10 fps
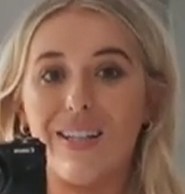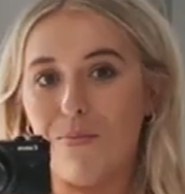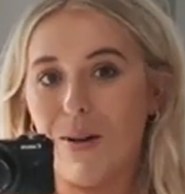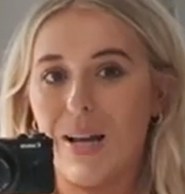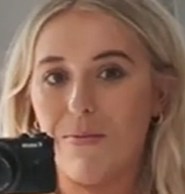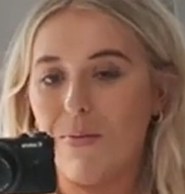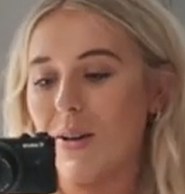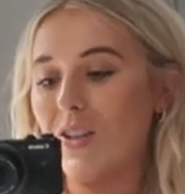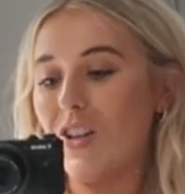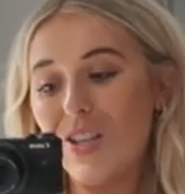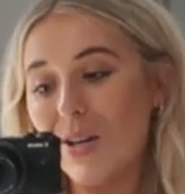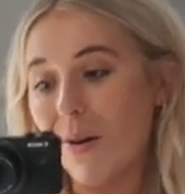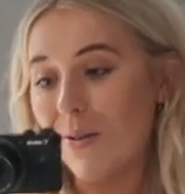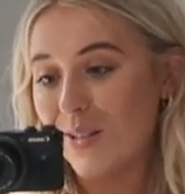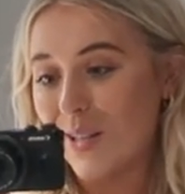to buy me, because she knew
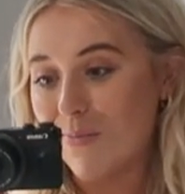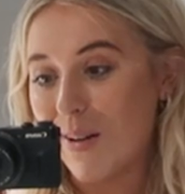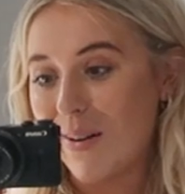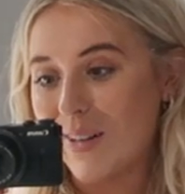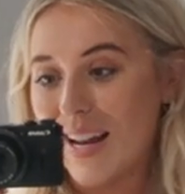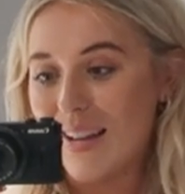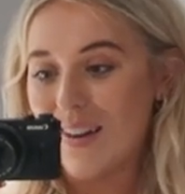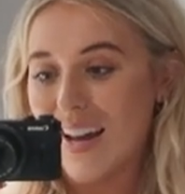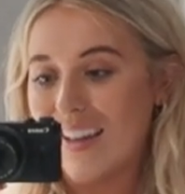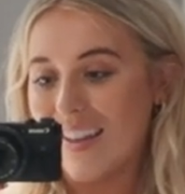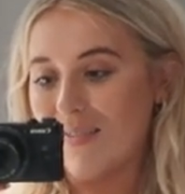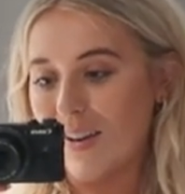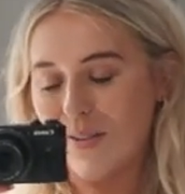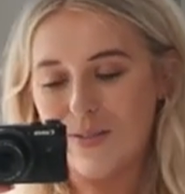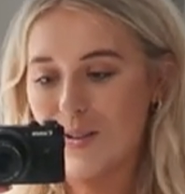I was gonna buy one anyway. And then
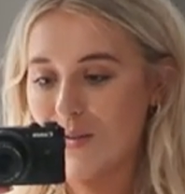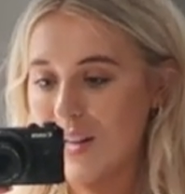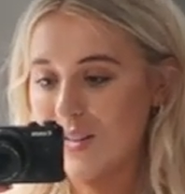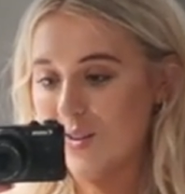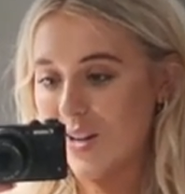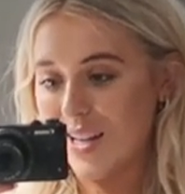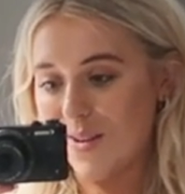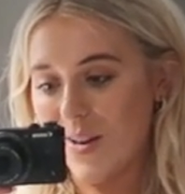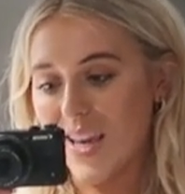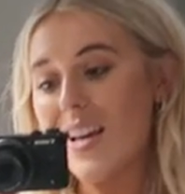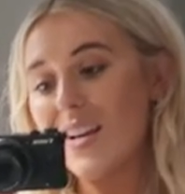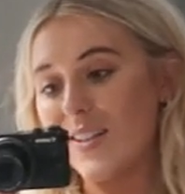my mum just went and treated me.